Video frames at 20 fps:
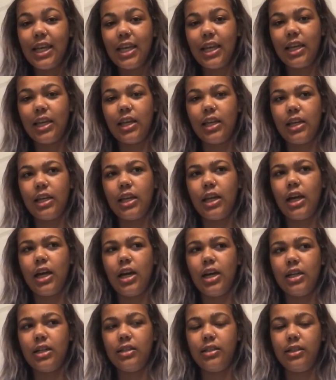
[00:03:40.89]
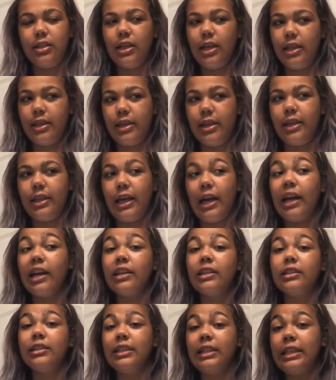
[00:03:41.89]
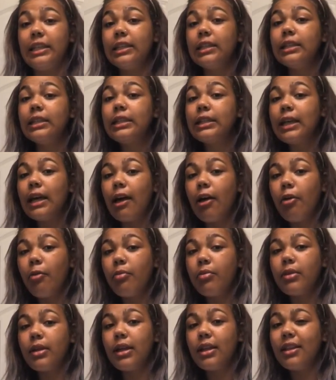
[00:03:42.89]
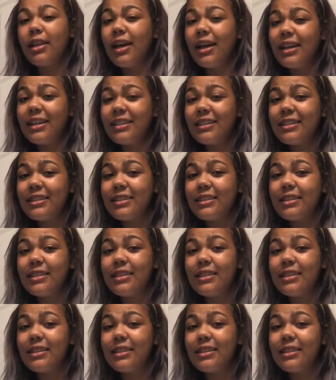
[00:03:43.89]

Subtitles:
And honestly, I think that did help a lot.